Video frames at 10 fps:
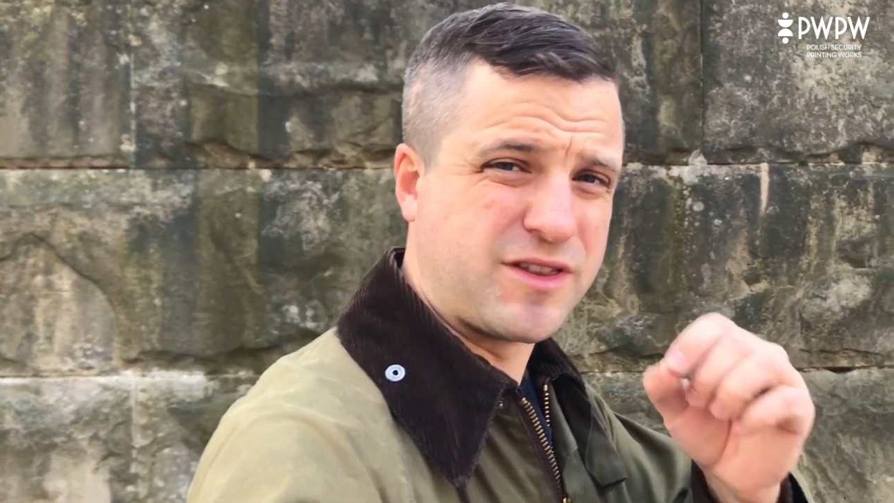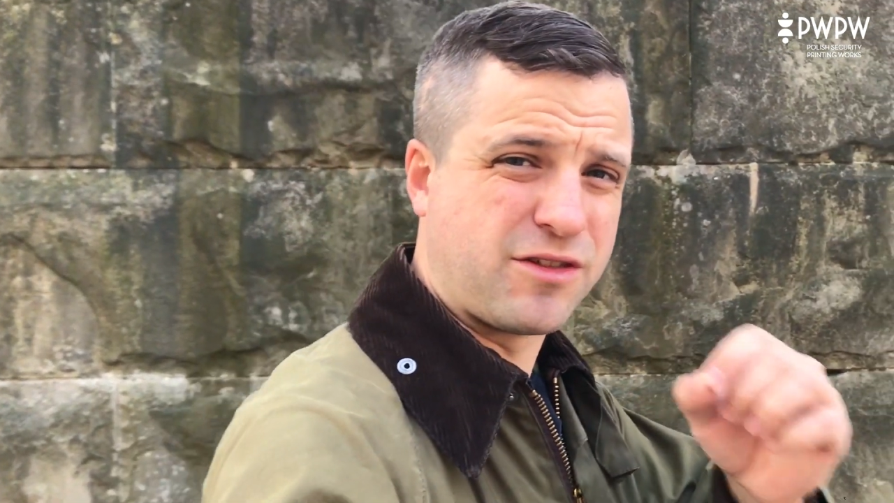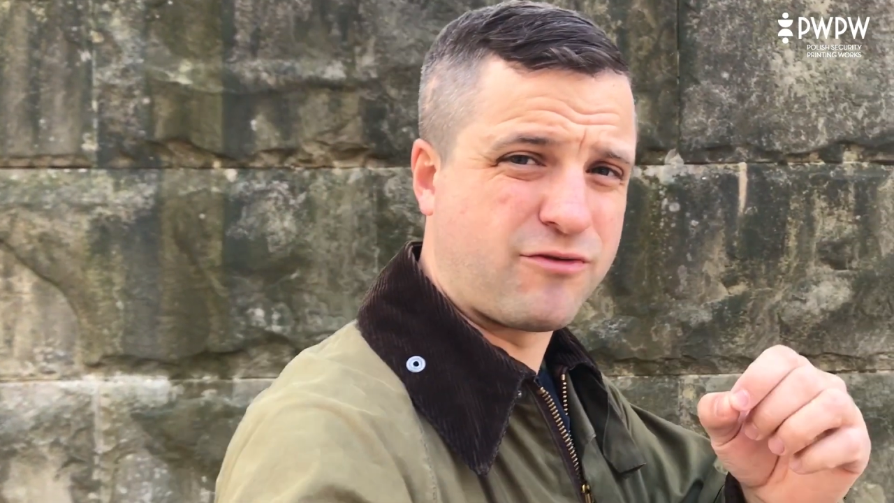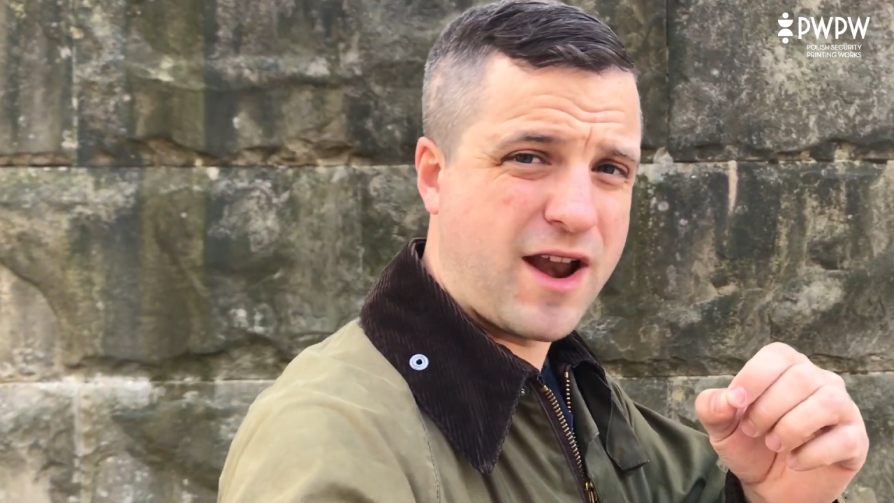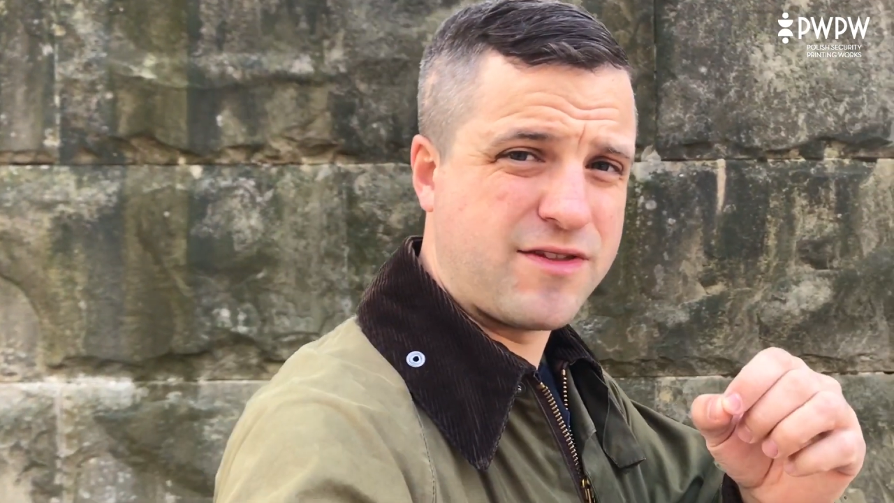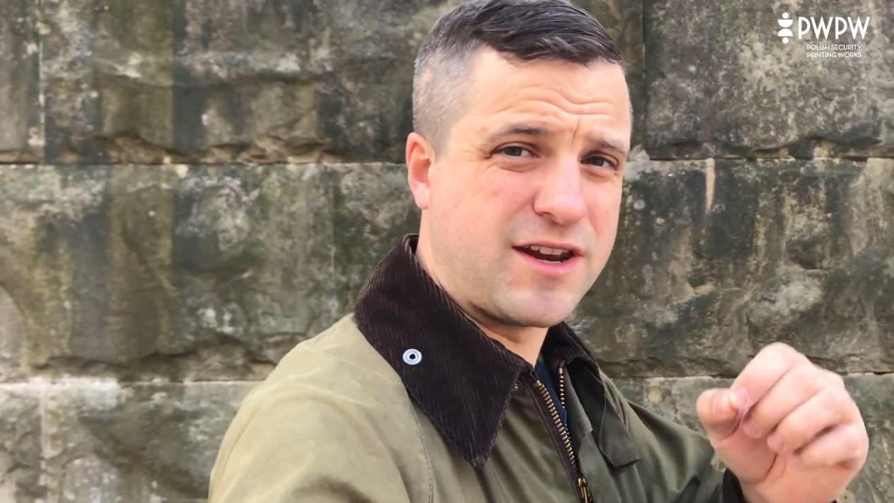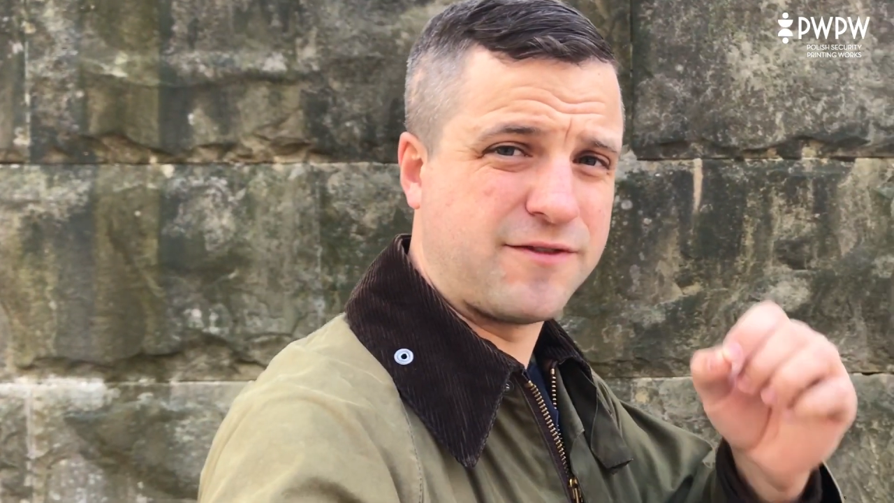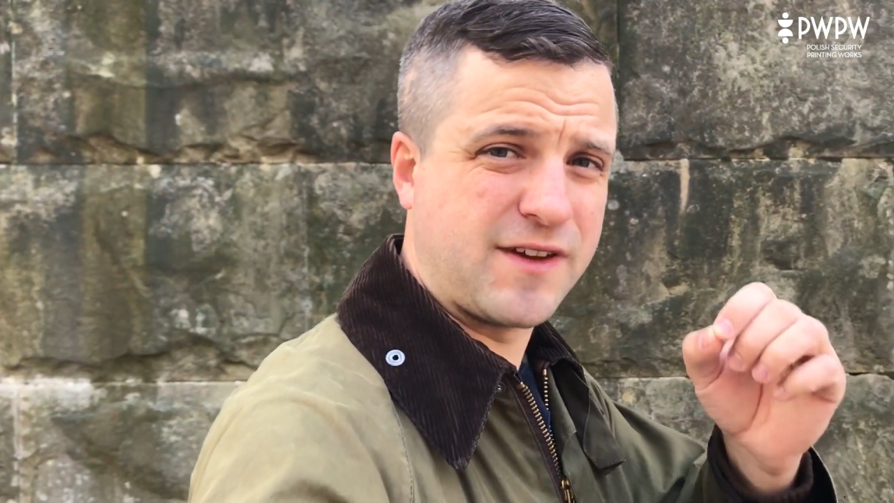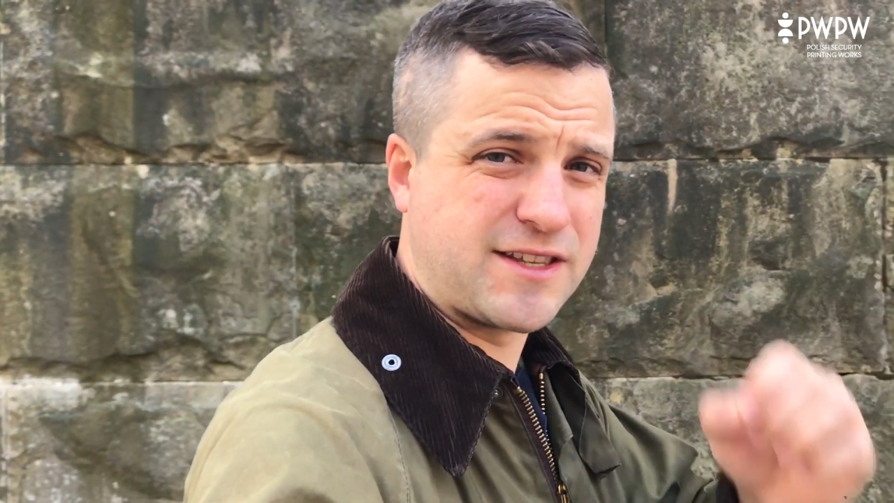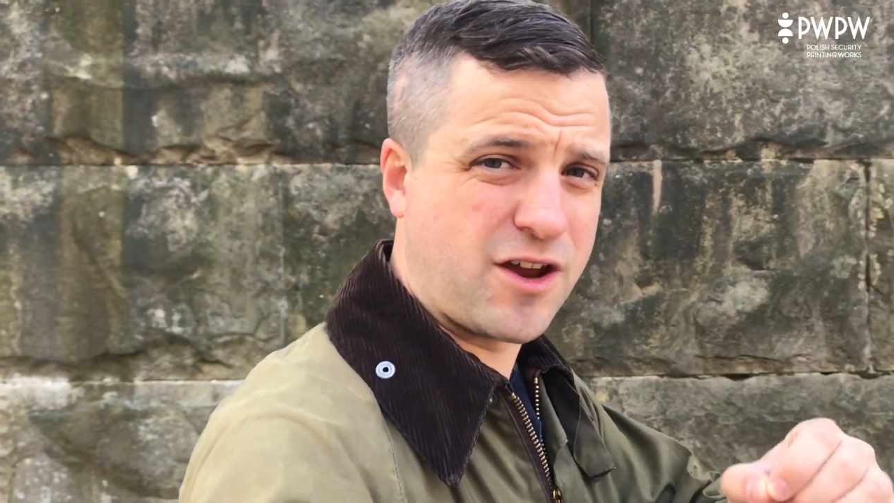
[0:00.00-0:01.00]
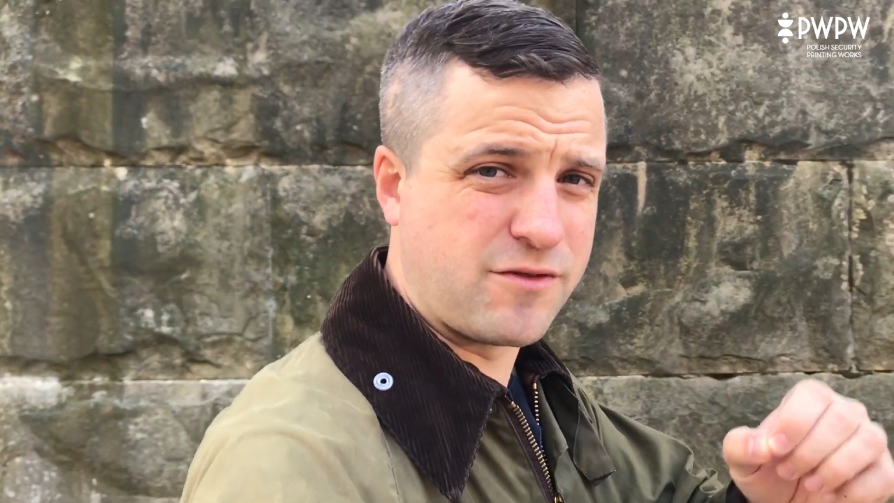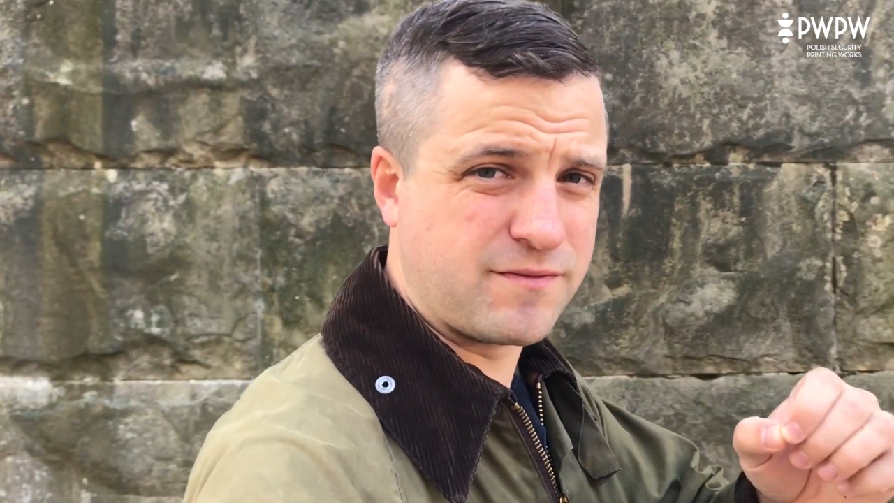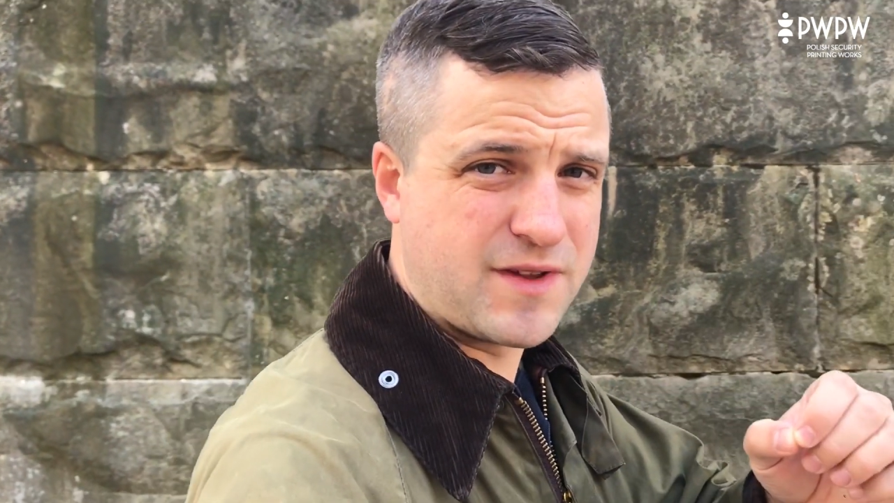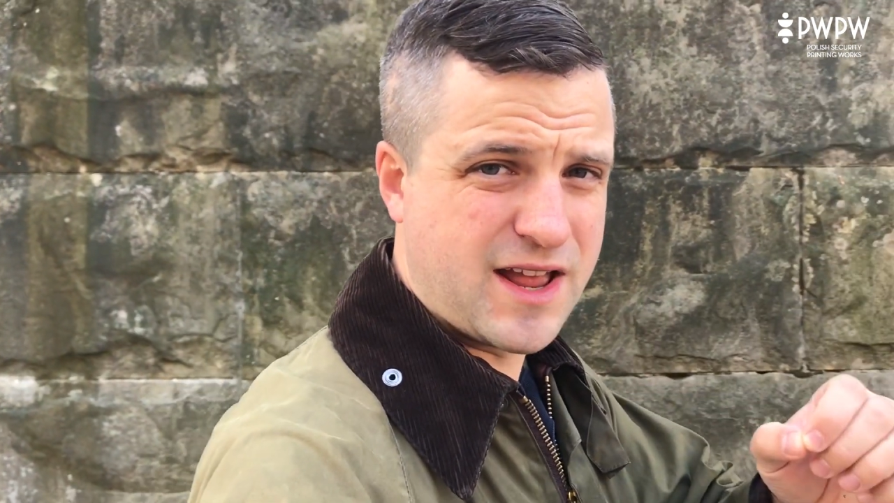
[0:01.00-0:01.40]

the threat that if they don't,